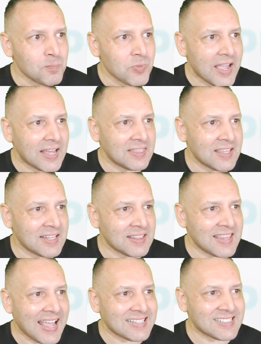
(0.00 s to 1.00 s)
And then
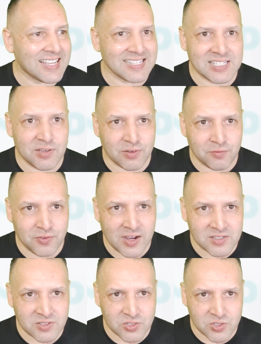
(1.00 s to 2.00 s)
that gets even
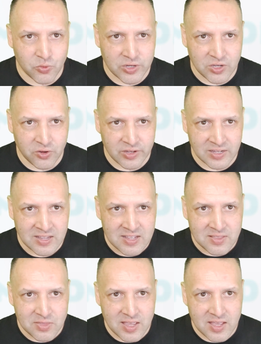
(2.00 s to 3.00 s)
faster. So we're going
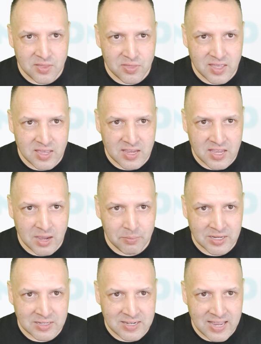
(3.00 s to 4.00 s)
there,
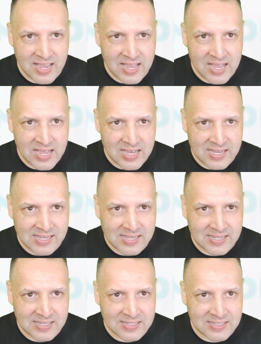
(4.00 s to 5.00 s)
coming
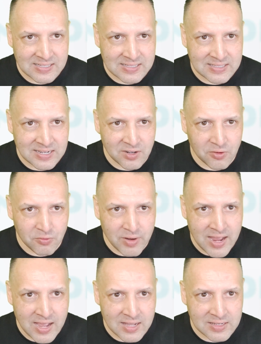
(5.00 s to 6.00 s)
down and
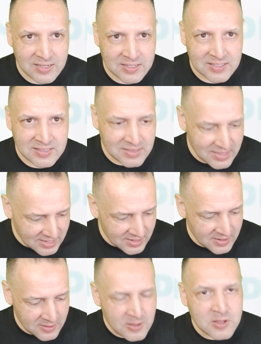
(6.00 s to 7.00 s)
around and in
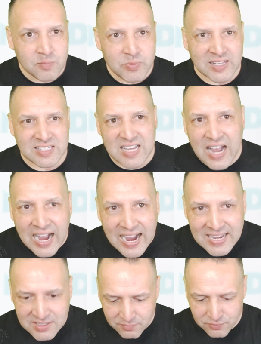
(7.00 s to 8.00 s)
there. That
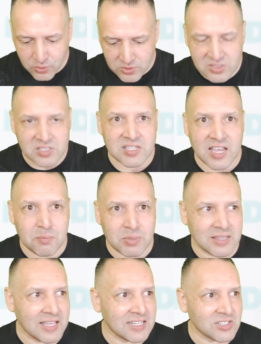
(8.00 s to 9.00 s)
kind of looks the same, but
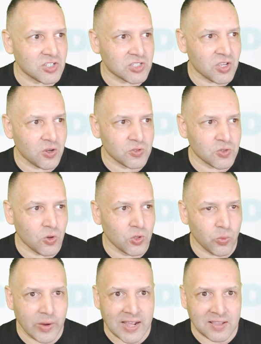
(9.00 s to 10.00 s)
then it just goes all the
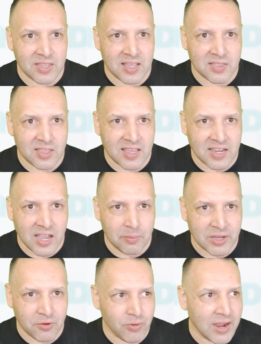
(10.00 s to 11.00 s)
way out there,
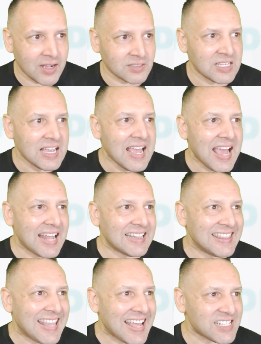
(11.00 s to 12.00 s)
coming round.
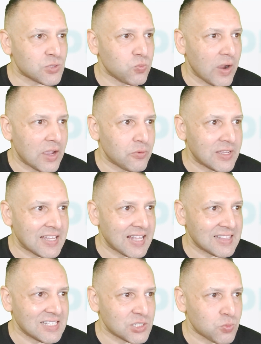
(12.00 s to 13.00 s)
And that's where we
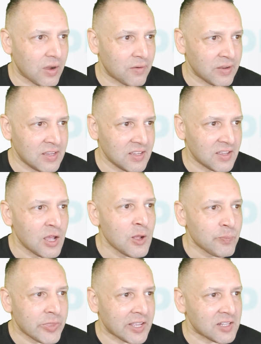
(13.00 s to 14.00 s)
get this one here.
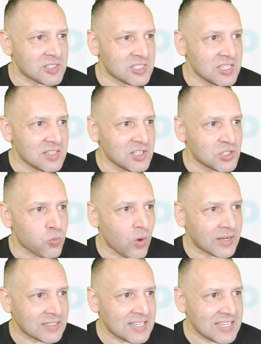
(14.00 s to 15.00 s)
Now you can see this
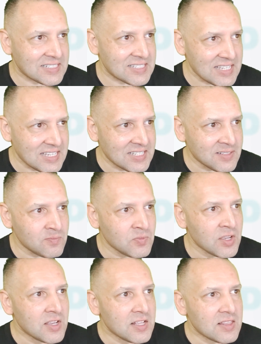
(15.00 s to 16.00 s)
one kicks in,
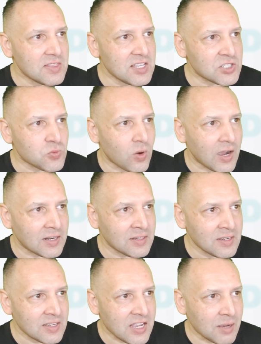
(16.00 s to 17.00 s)
This one
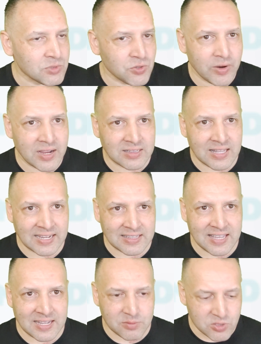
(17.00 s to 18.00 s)
comes around like
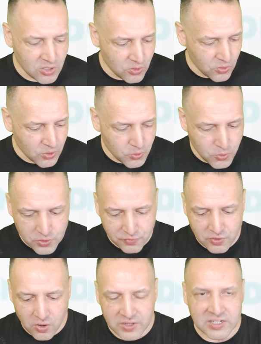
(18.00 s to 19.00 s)
that. So it could have
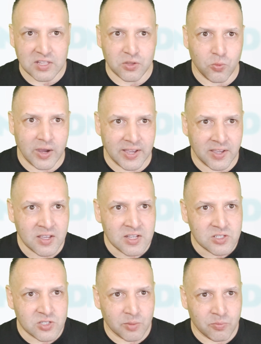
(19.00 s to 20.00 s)
gone either way.
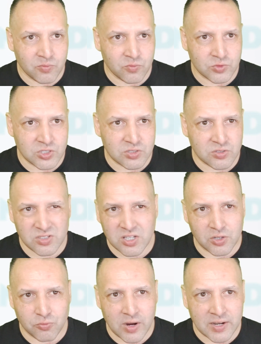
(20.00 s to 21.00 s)
So I'm just going
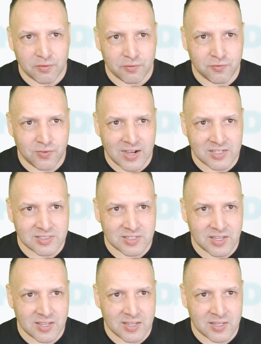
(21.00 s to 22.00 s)
to write it fast
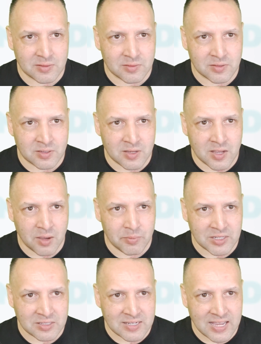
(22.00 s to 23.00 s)
again,
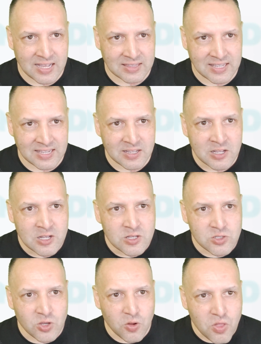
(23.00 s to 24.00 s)
coming down there.
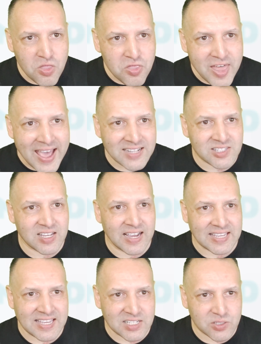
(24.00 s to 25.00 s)
So that's, I
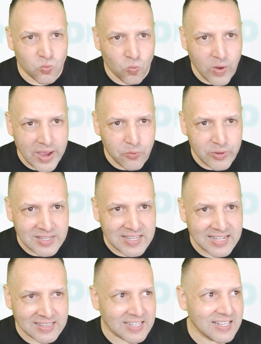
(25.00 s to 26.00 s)
guess, where we
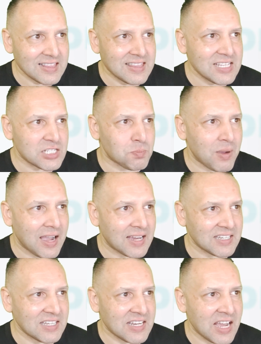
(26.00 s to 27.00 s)
get this
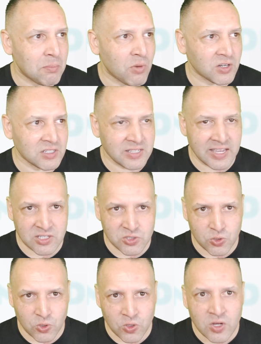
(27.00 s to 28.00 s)
part in our modern day
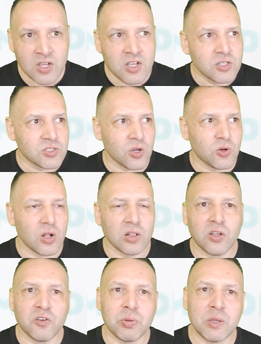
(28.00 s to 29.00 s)
saw. So a
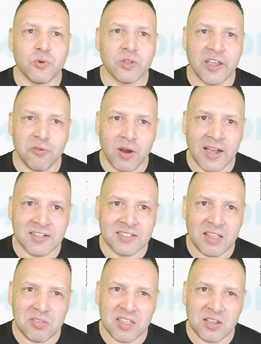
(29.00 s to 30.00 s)
lot of people, when they write it,
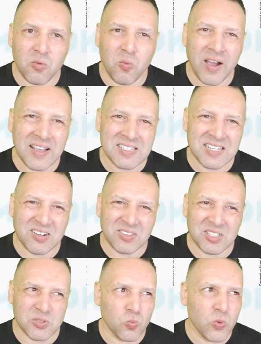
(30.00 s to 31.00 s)
they think, why has it got
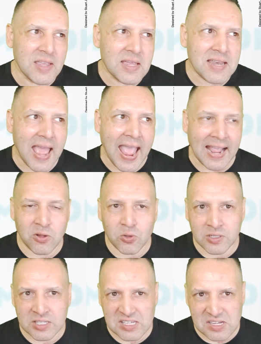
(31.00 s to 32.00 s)
this weird angle
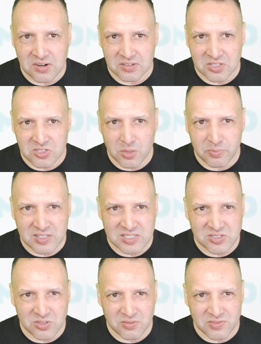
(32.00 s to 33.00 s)
here at the top of this
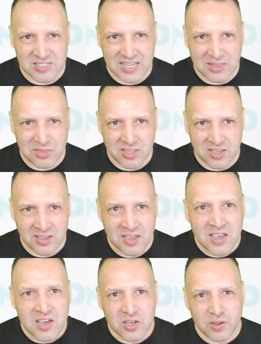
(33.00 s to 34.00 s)
sort of Z thing?
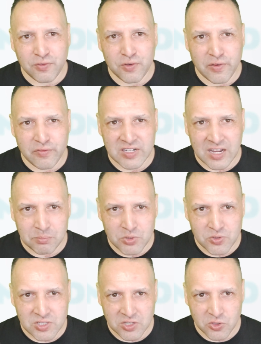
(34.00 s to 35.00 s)
If you've ever done
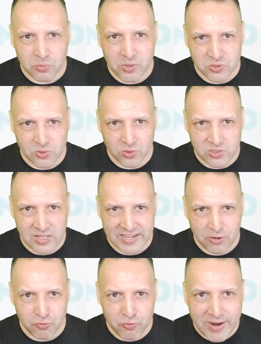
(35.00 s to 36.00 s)
music, it almost looks like
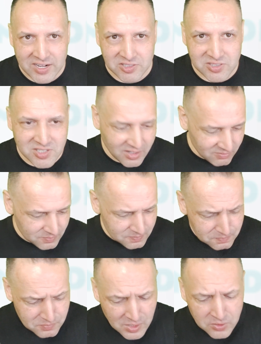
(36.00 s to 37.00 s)
a rest.
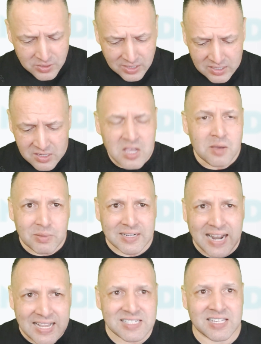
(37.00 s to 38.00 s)
Okay, but it
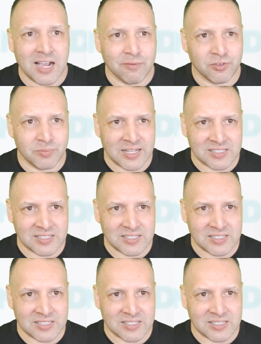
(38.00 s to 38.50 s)
hasn't come from that.